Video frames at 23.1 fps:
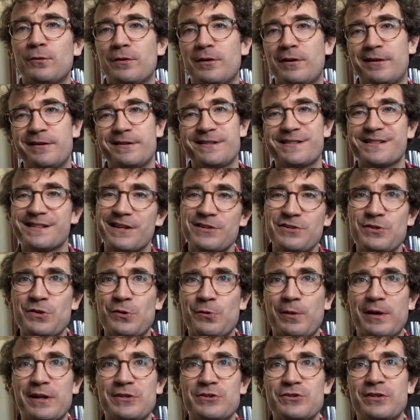our discussion
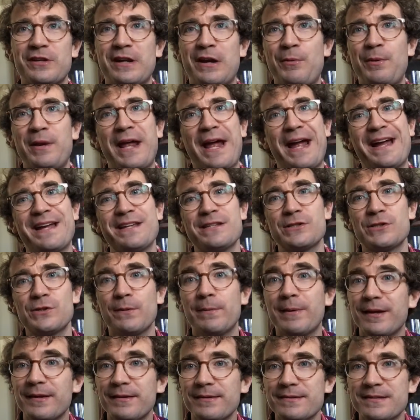question, I want to ask you
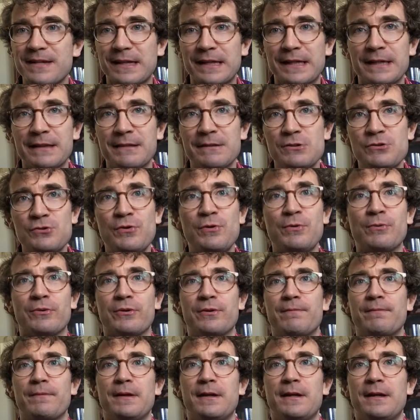about telling the truth.
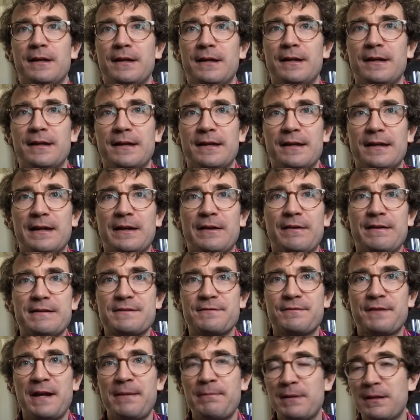Now, as
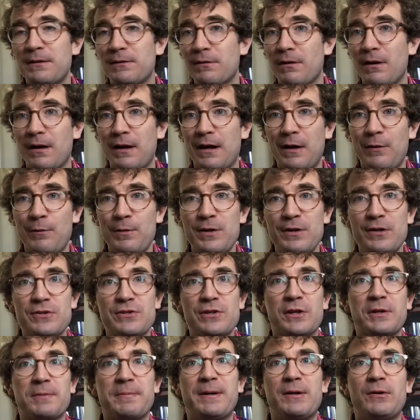a family, I want you to
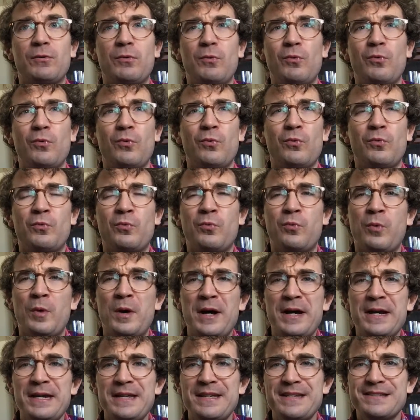talk about
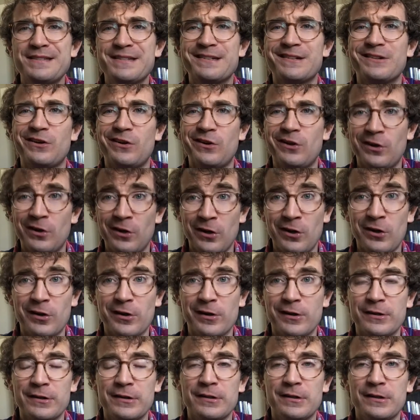why is it
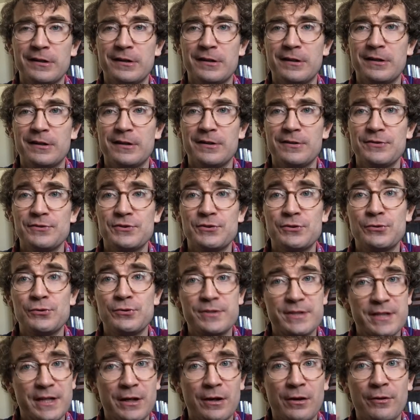hard to
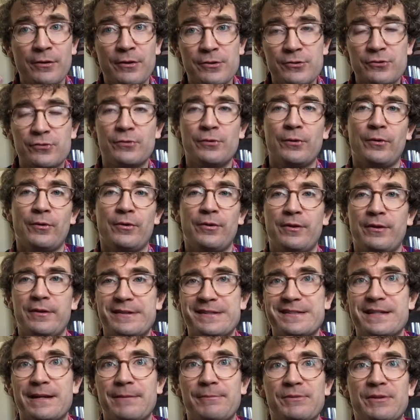tell the truth
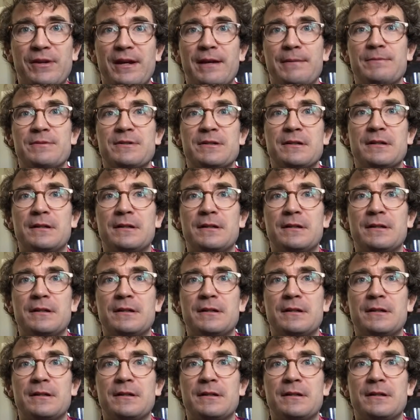sometimes?